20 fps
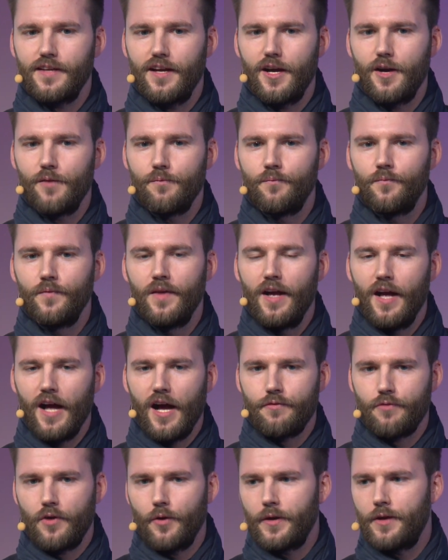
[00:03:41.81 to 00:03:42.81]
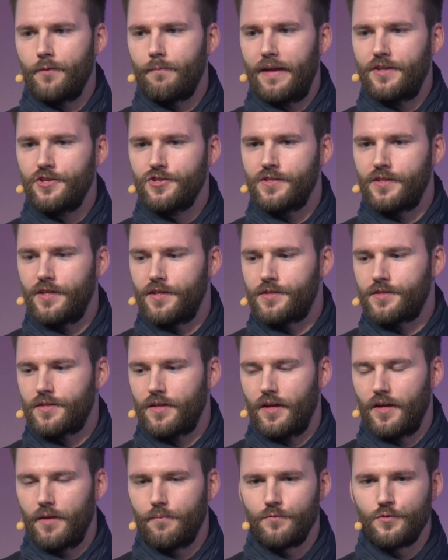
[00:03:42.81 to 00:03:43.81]
I've already mentioned it
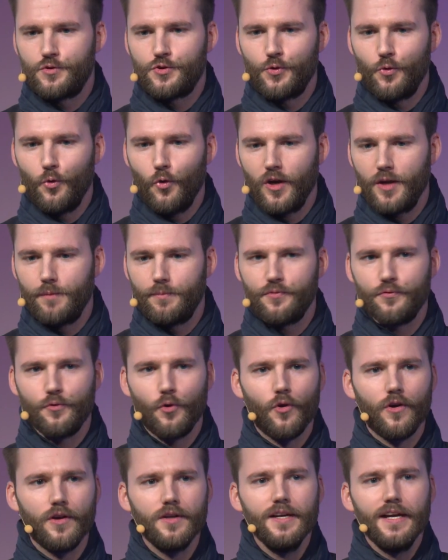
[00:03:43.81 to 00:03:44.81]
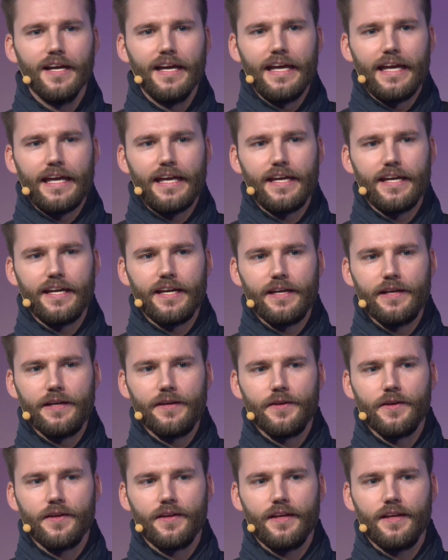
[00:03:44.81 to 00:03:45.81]
to Ole before.
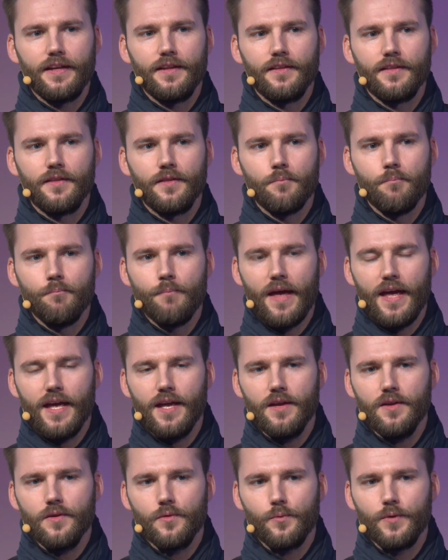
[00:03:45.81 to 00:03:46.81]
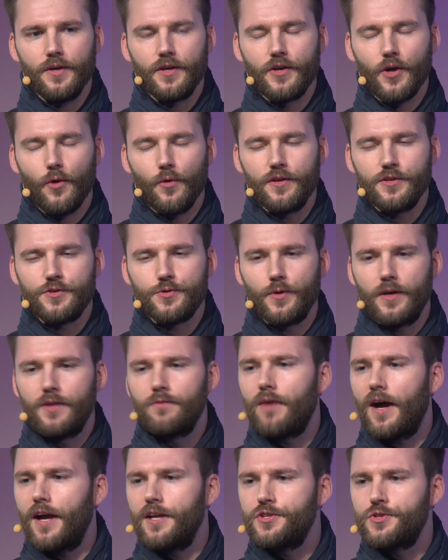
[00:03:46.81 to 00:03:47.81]
In May, we're going to
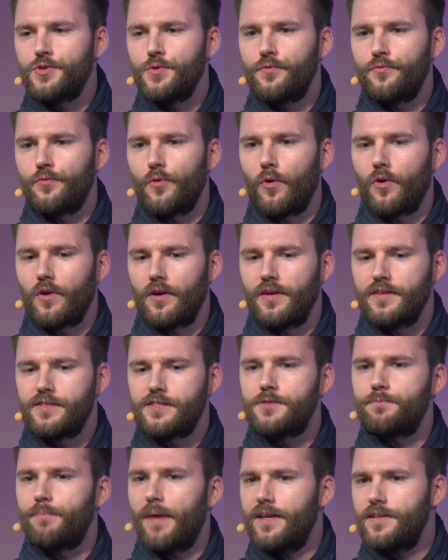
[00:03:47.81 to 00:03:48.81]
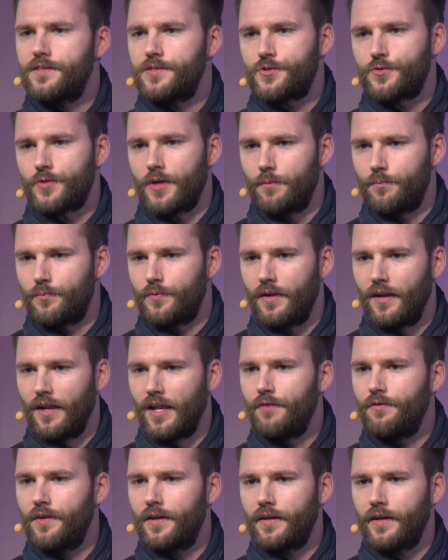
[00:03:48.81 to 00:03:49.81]
invite you for a space trip,
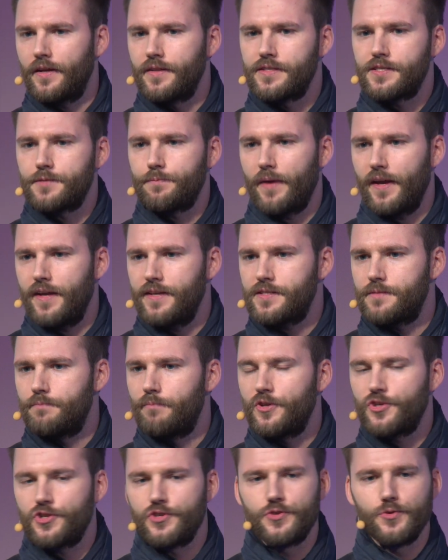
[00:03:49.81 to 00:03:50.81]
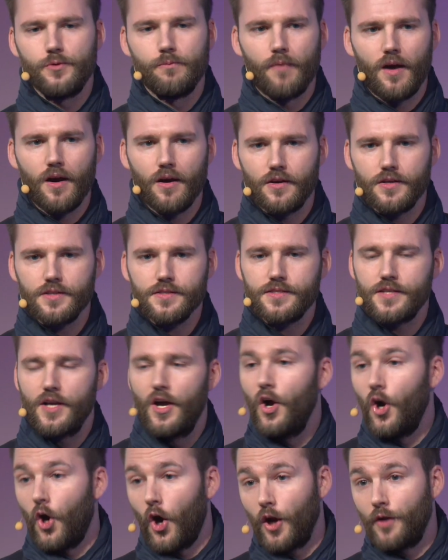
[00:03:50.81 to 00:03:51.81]
living in space, mission to Mars.
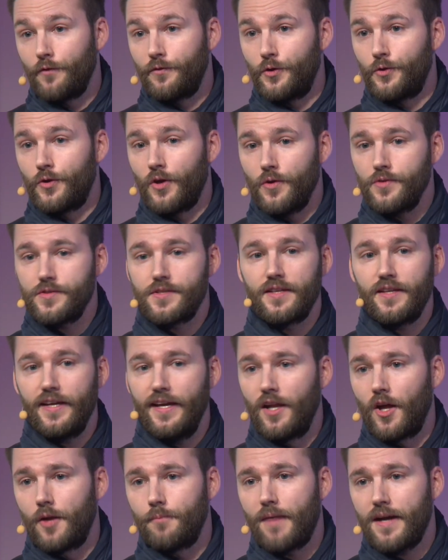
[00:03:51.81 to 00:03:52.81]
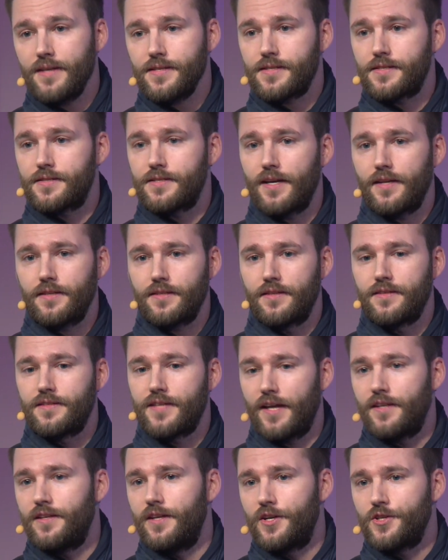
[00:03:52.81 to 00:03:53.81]
All of you knows that Elon Musk said in
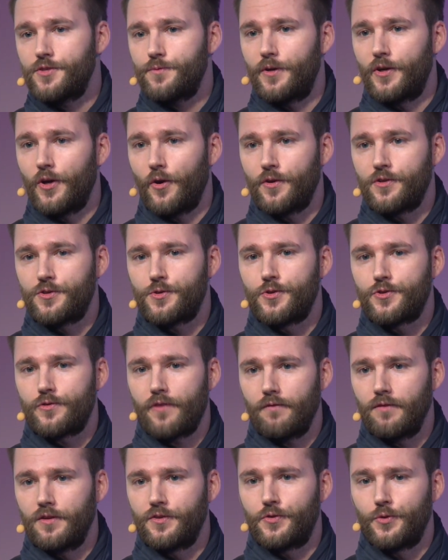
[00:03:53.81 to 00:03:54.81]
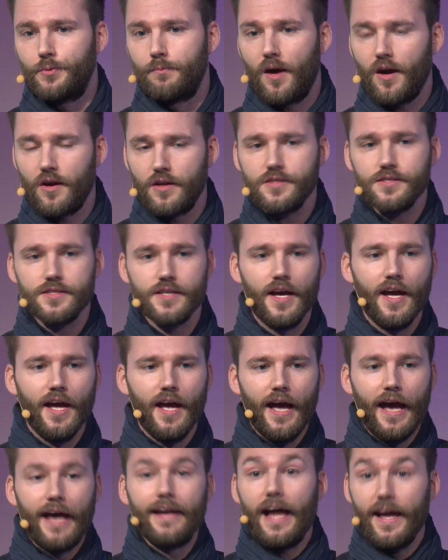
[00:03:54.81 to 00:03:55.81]
10 years we're going to travel to Mars.
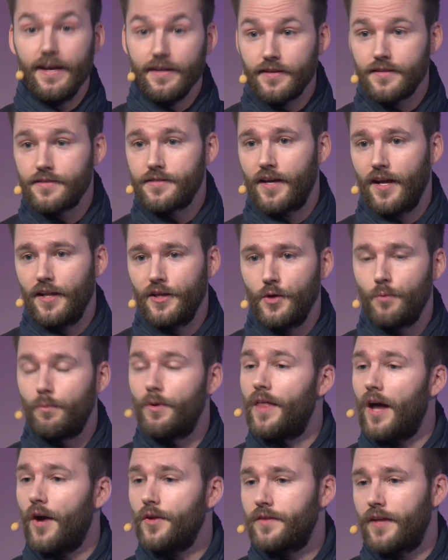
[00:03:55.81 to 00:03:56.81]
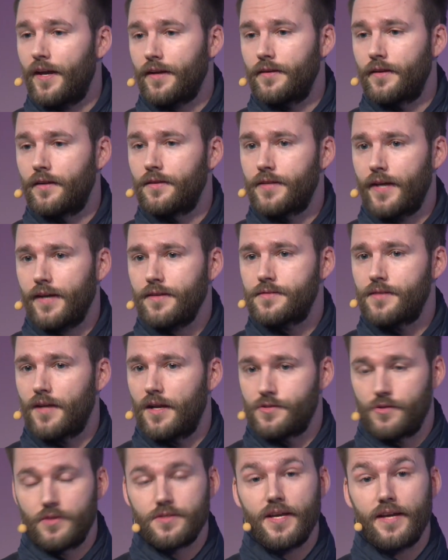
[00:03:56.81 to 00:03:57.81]
And I can tell you, without technical
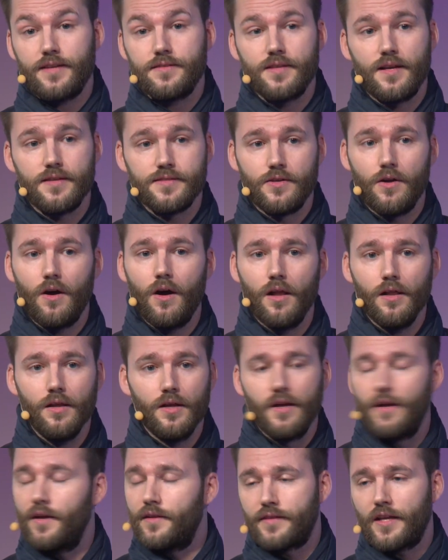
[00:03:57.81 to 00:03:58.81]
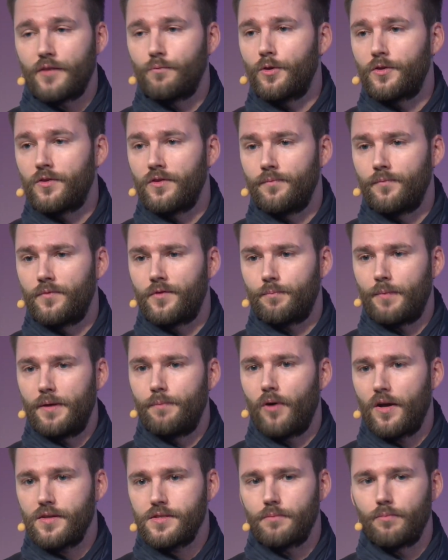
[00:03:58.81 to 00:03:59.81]
textiles or textiles at all, that wouldn't be
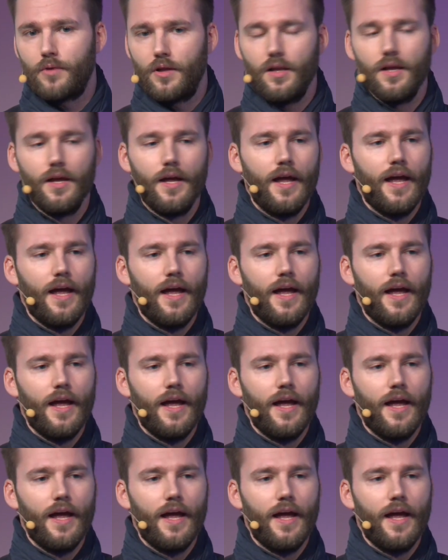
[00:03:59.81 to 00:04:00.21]
possible.